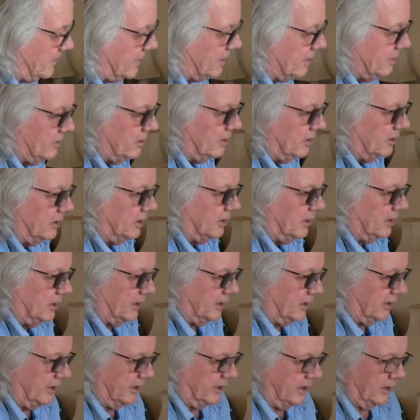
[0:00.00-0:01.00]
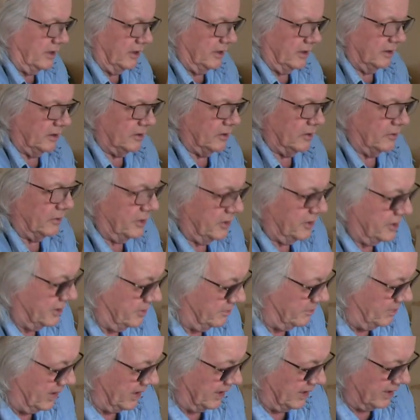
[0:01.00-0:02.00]
Oh, God, this is
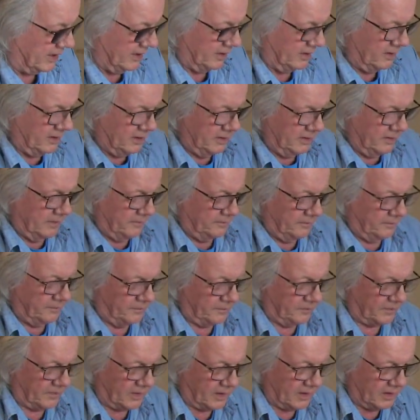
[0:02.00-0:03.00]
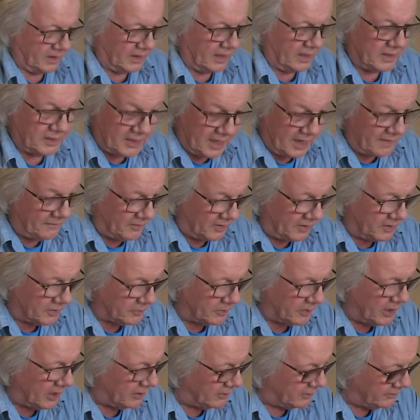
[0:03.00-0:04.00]
big. It's heavy as
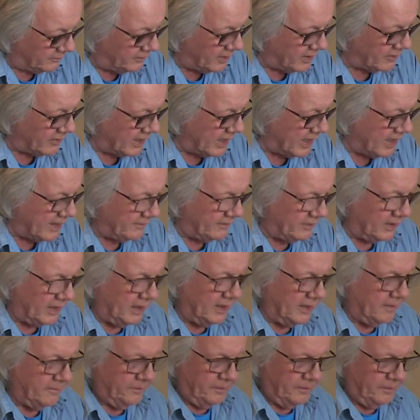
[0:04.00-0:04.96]
well, very heavy.